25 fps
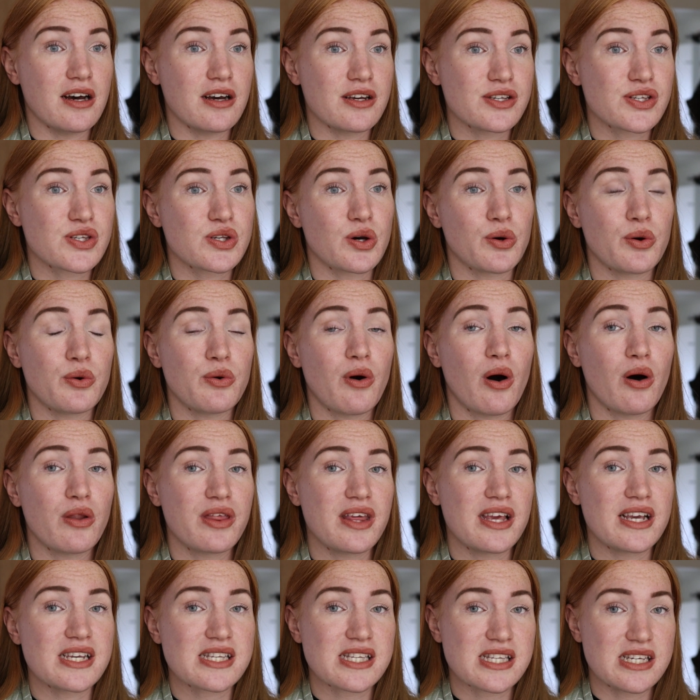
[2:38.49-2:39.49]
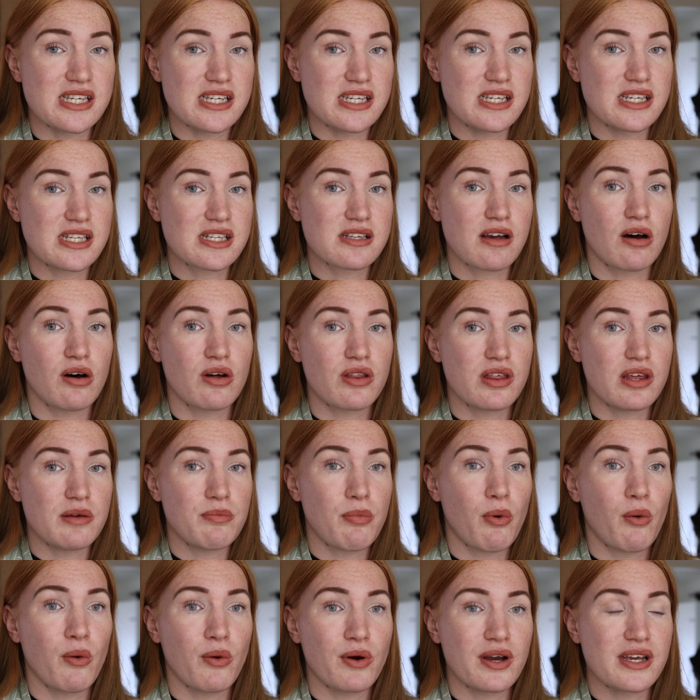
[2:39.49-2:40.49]
So all the essays, all the
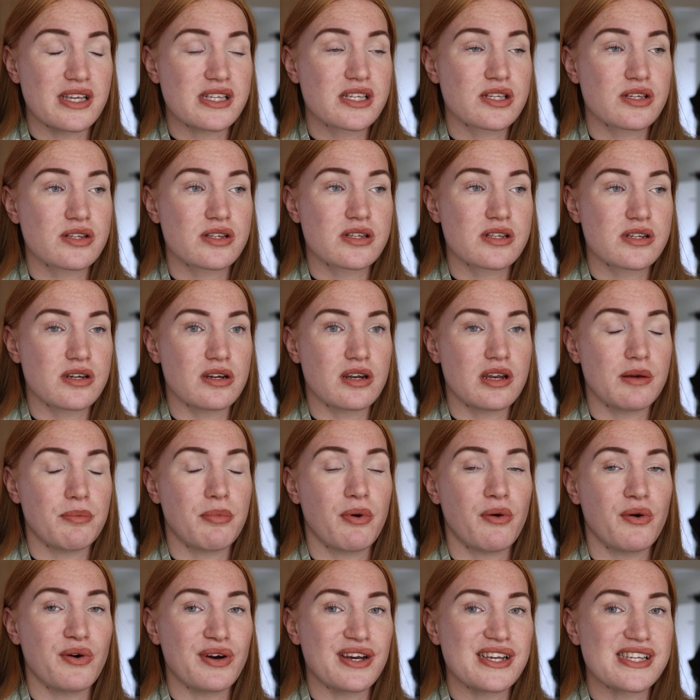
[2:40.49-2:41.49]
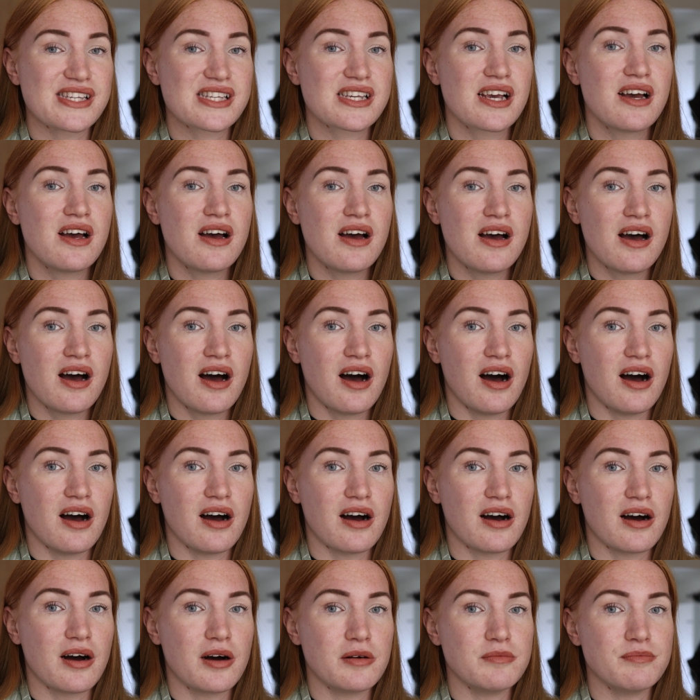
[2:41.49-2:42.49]
points, study points,
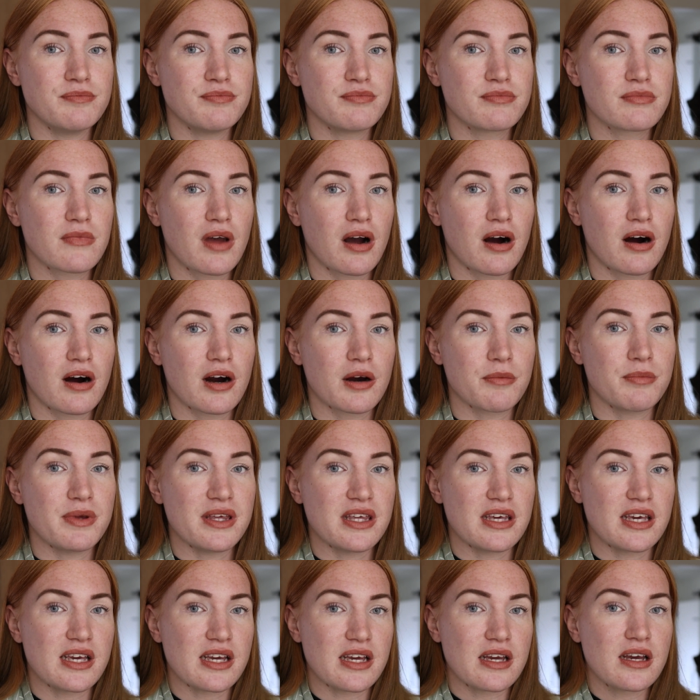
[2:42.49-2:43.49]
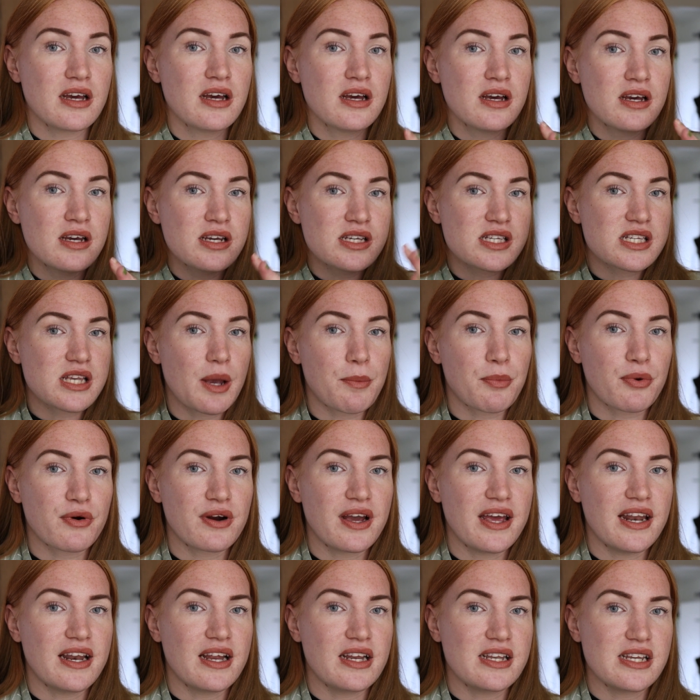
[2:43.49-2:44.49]
are being
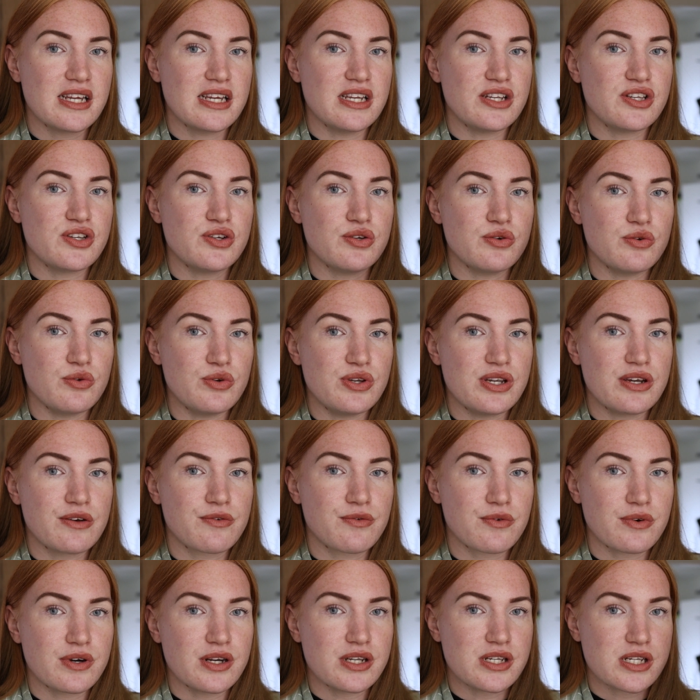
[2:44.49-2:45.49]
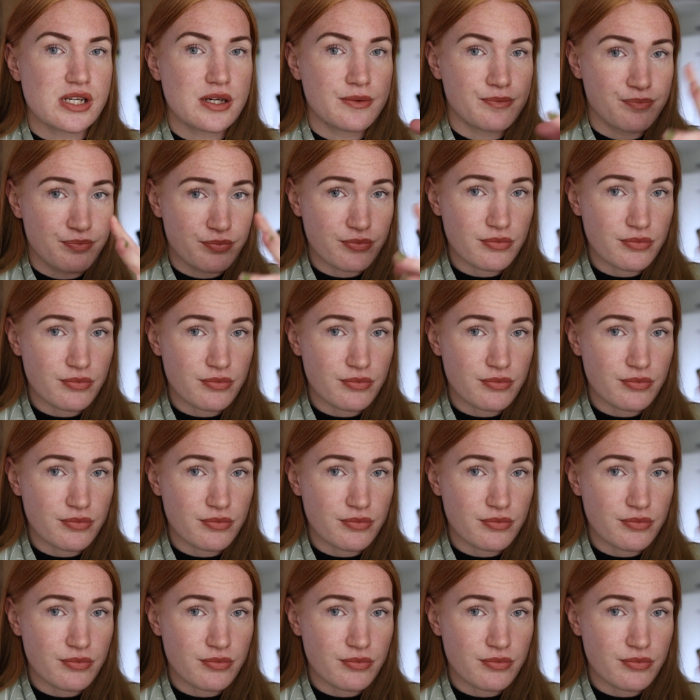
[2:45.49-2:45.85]
separated into different